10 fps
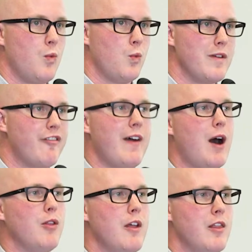we
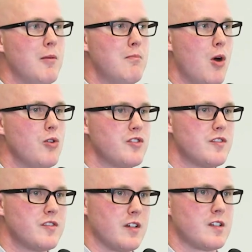found that the
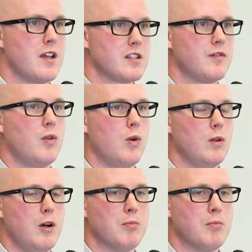most successful